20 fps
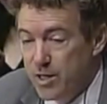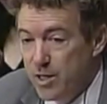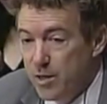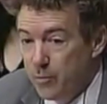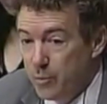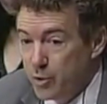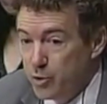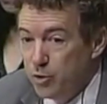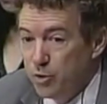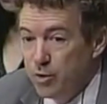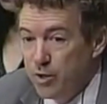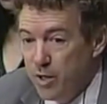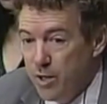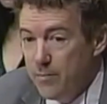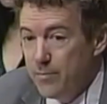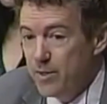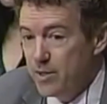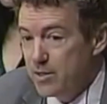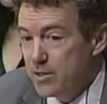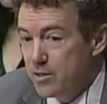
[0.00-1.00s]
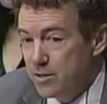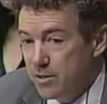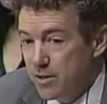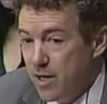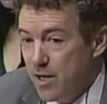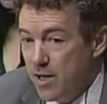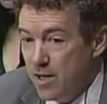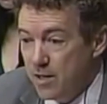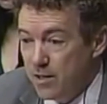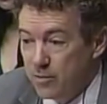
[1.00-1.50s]
But you come
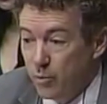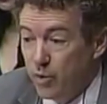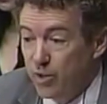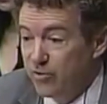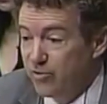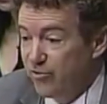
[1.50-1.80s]
instead with